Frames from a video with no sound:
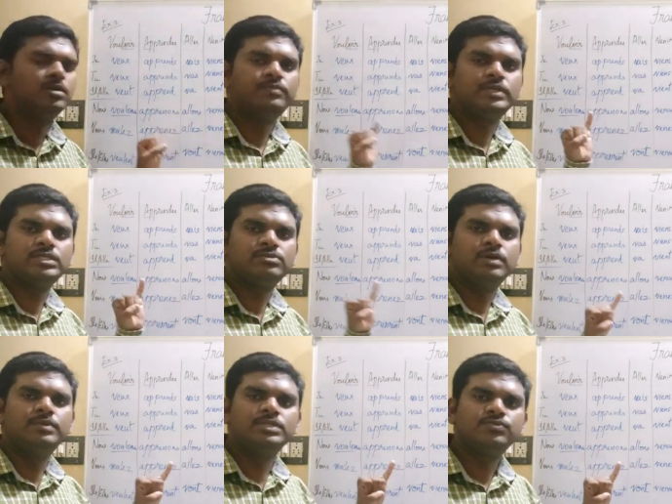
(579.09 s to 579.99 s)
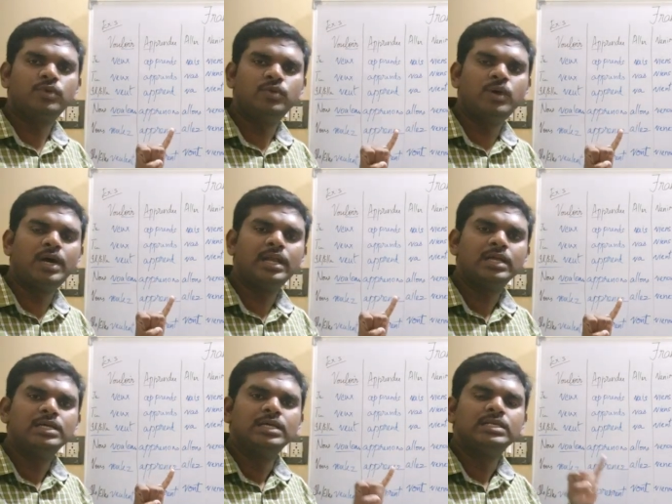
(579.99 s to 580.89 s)
First verb is vouloir,
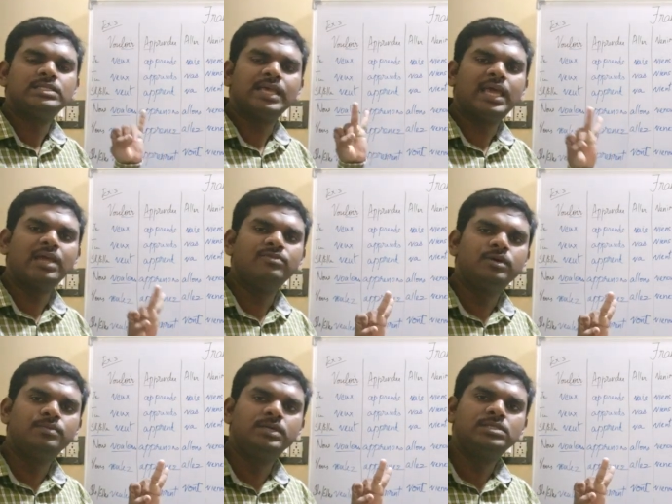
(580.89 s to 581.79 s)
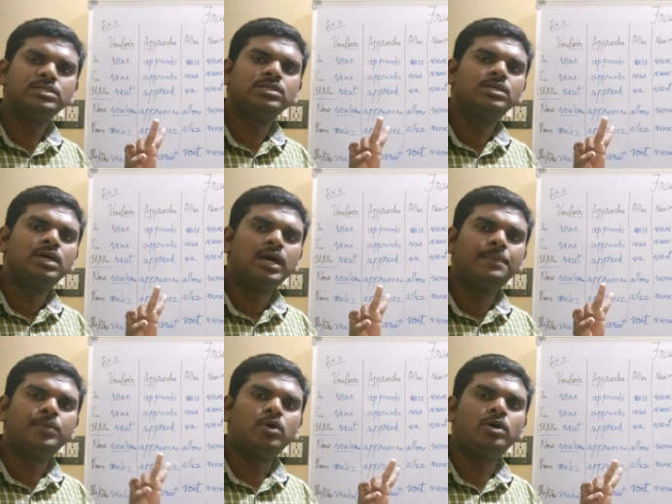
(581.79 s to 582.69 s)
second verb is
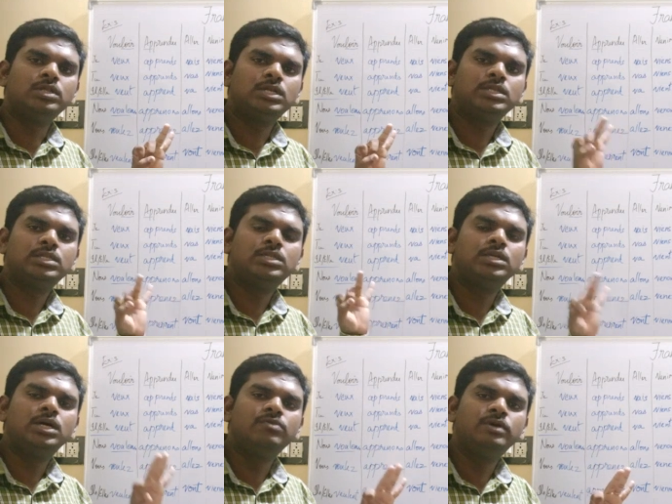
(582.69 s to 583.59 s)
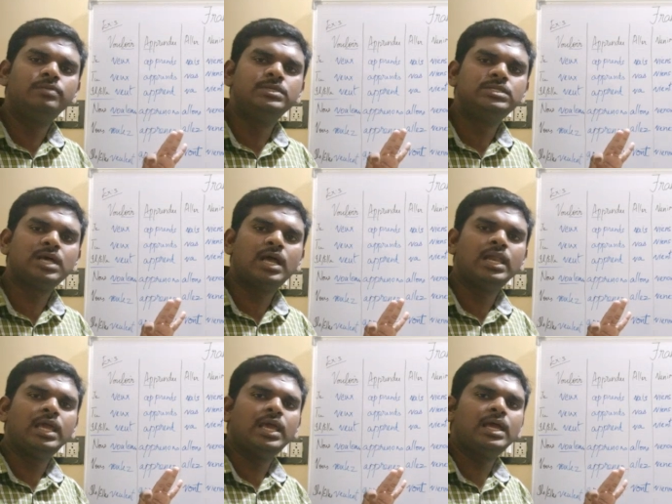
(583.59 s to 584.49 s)
apprendre, third verb is
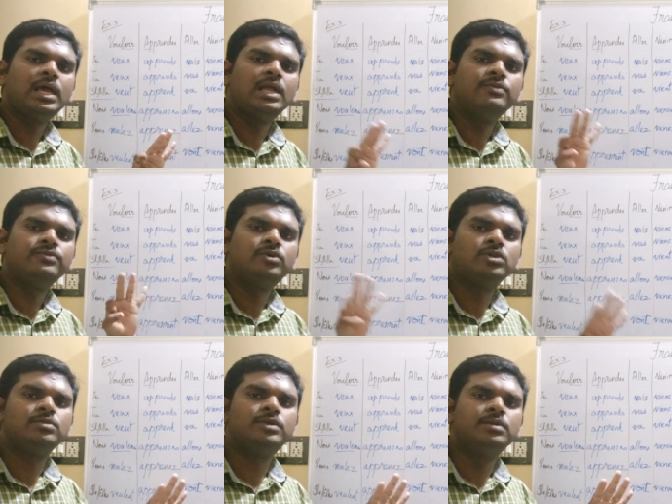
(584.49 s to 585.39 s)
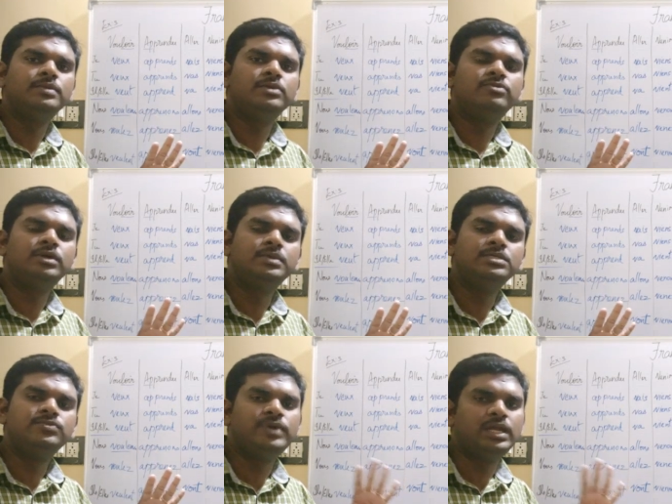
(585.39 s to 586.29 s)
aller, and fourth verb
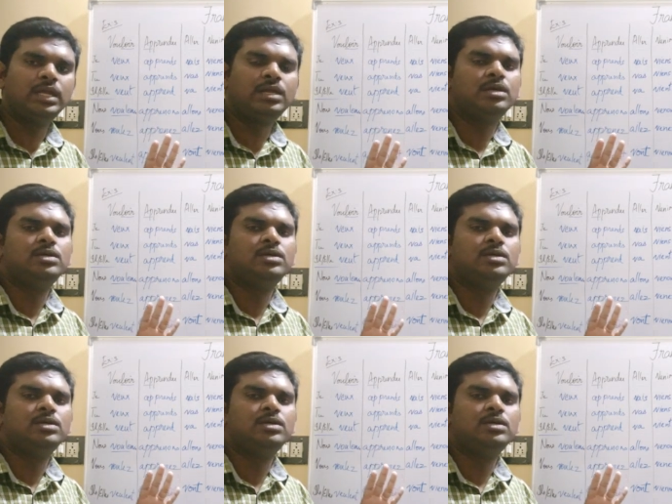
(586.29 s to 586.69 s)
is venir.